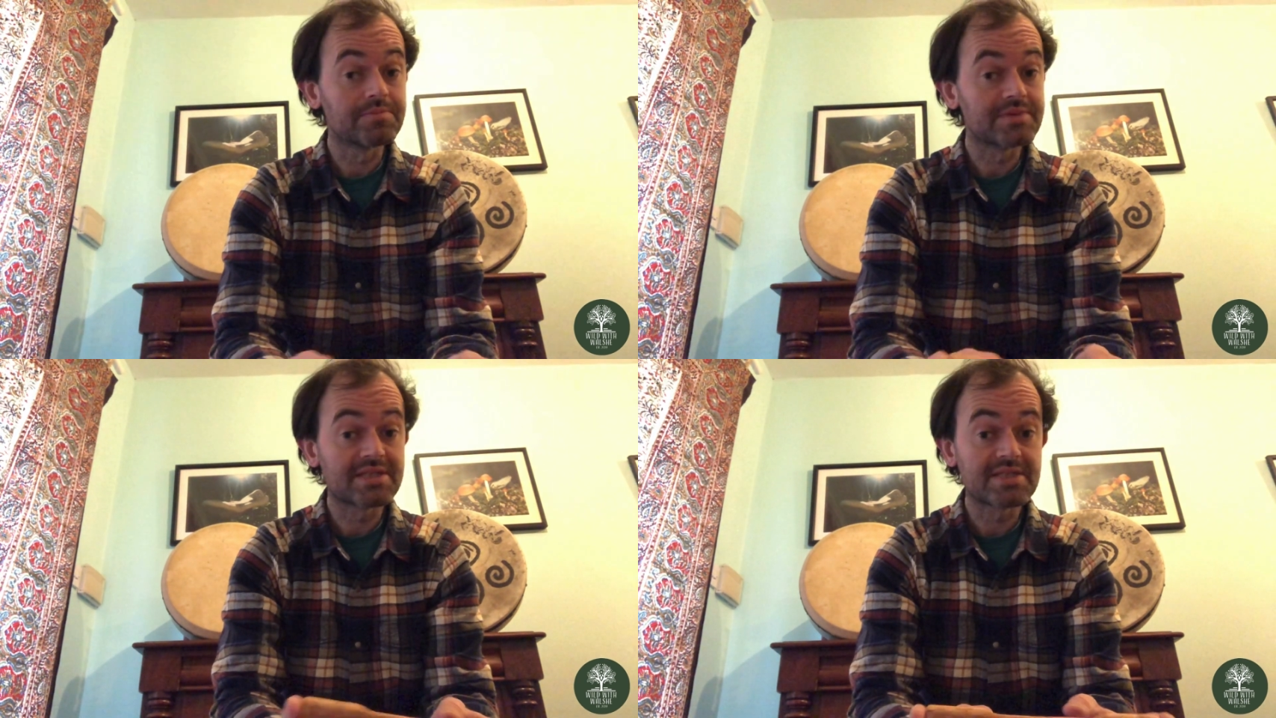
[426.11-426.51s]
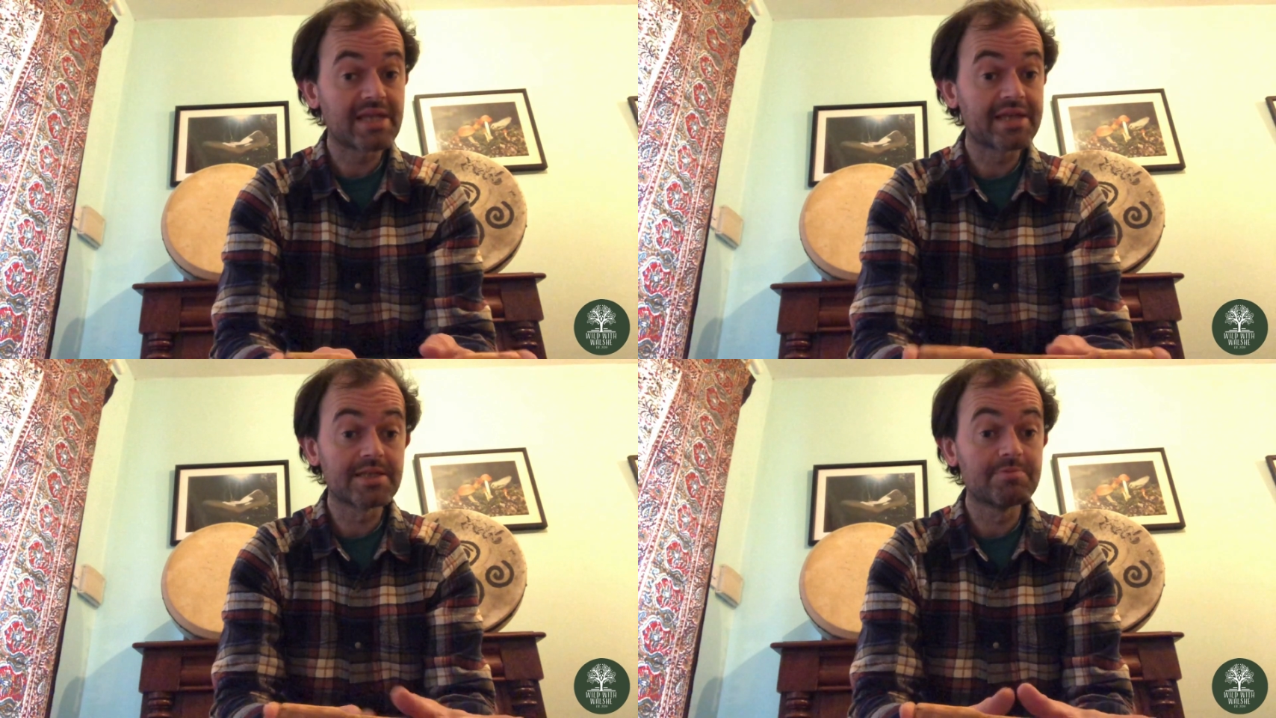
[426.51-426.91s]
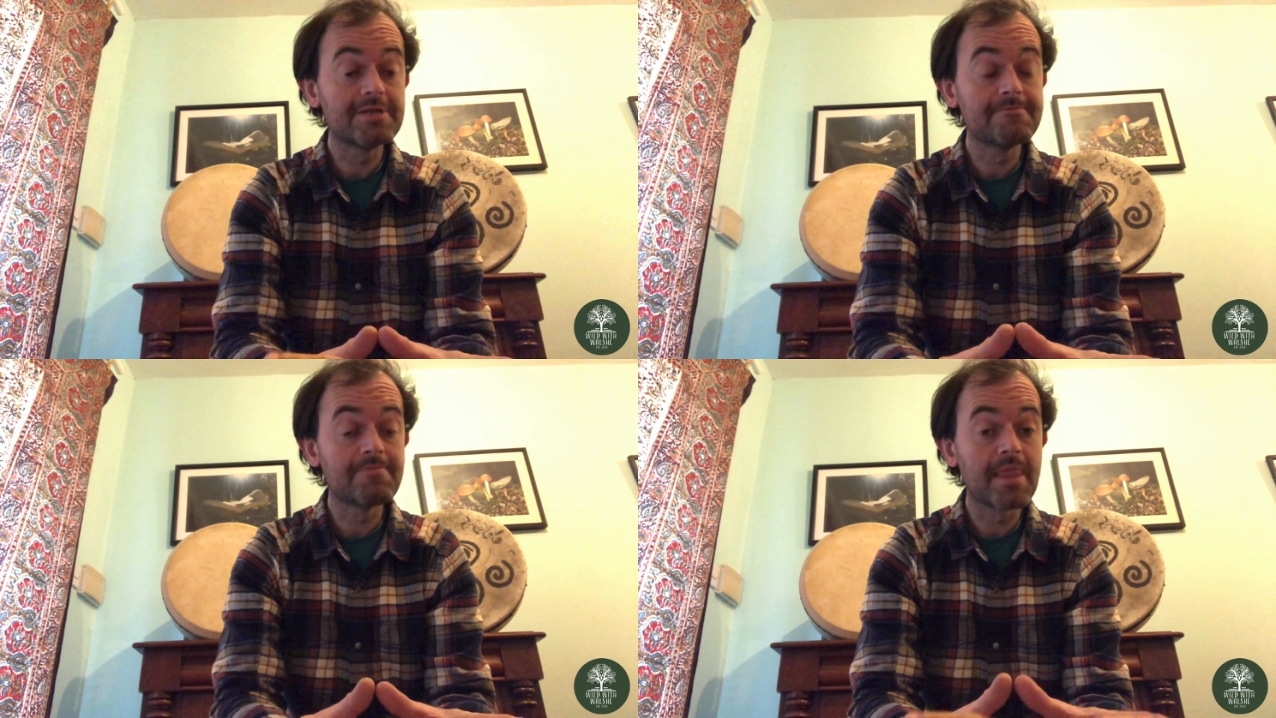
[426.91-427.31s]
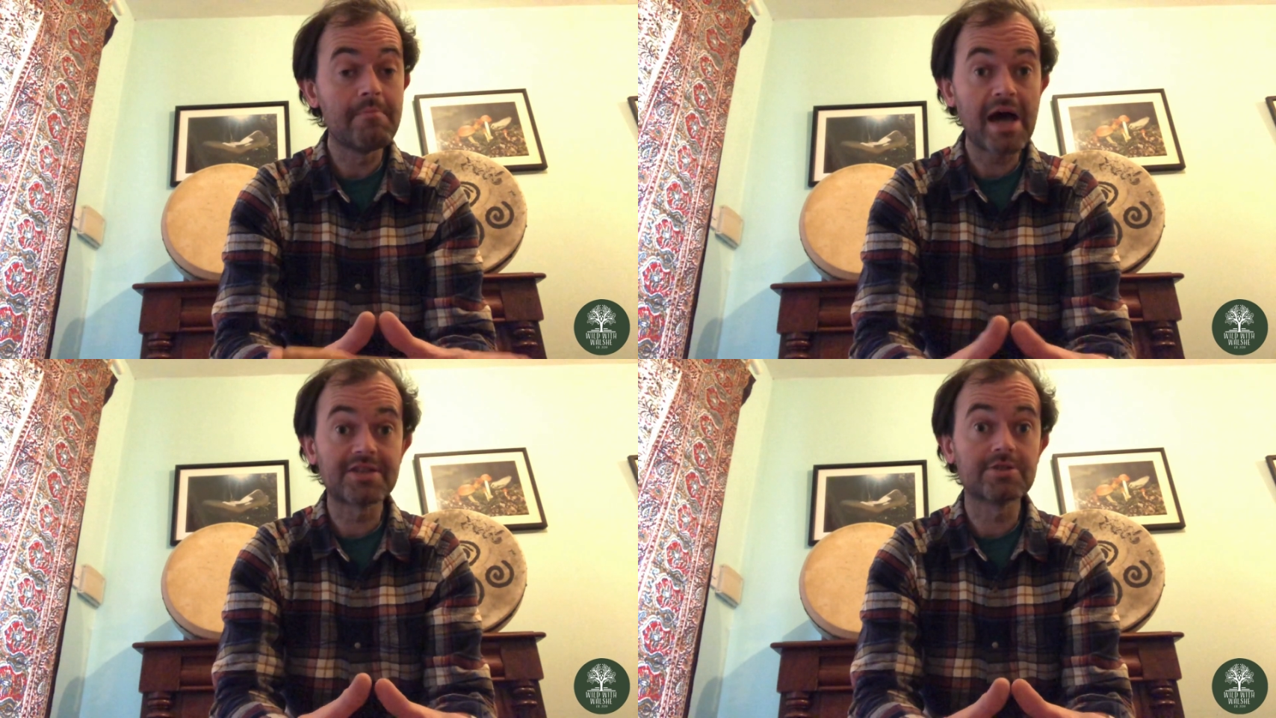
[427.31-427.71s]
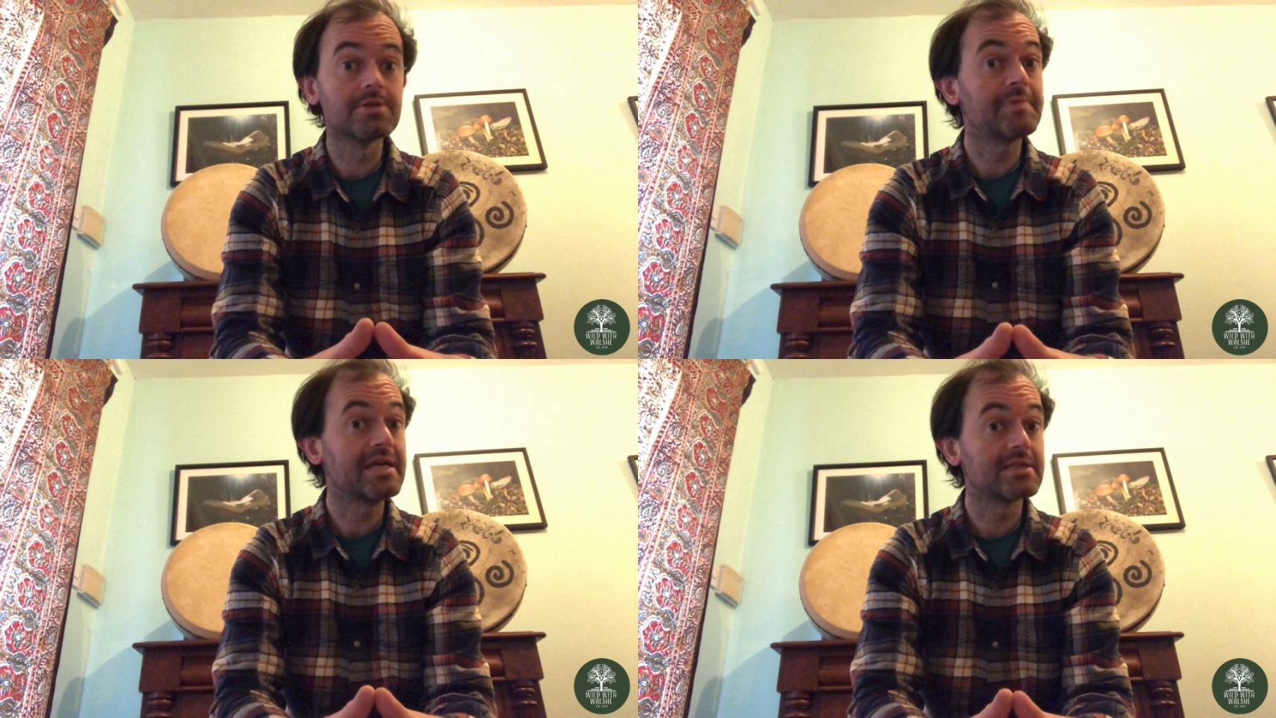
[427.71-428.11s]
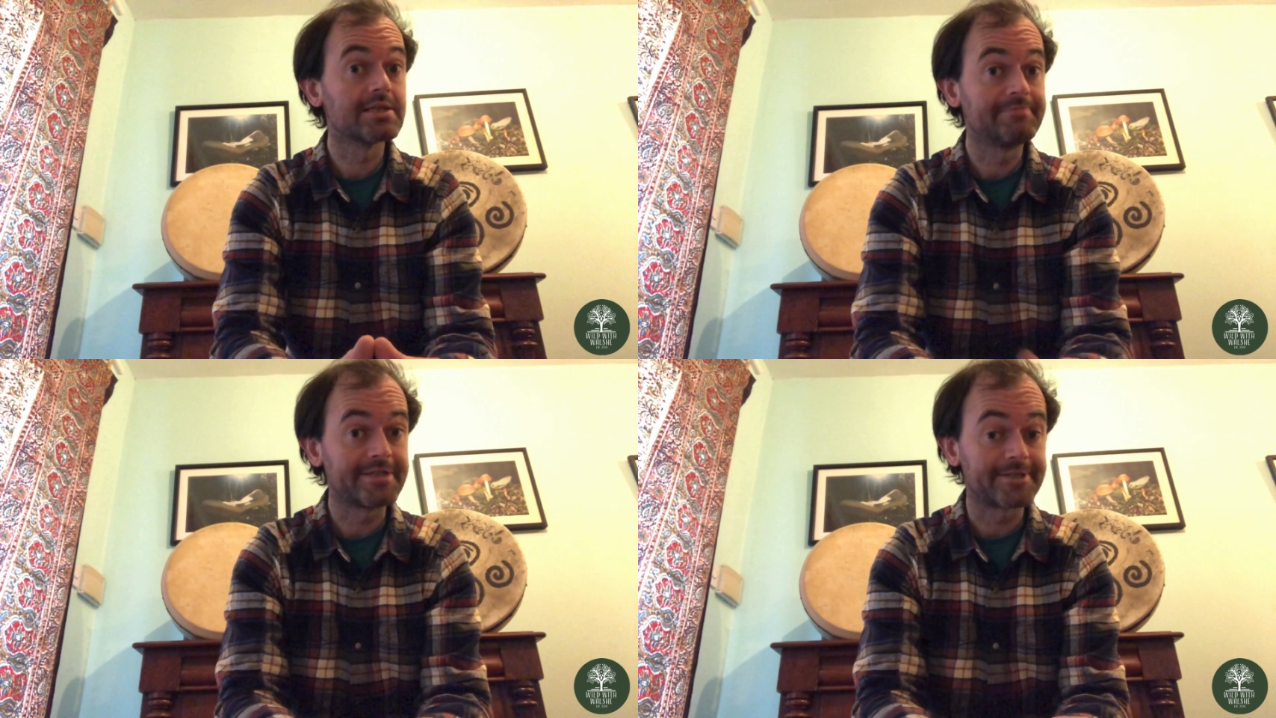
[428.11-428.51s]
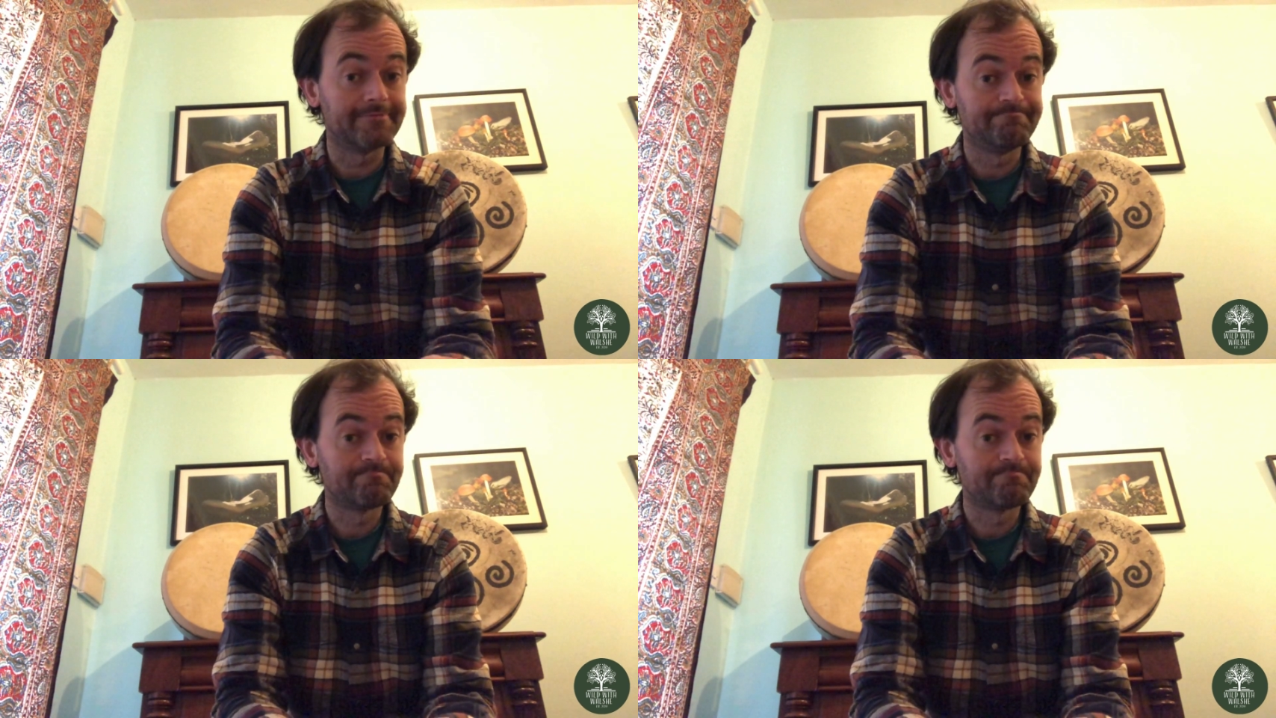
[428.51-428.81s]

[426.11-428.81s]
said to me, imagine you're painting a picture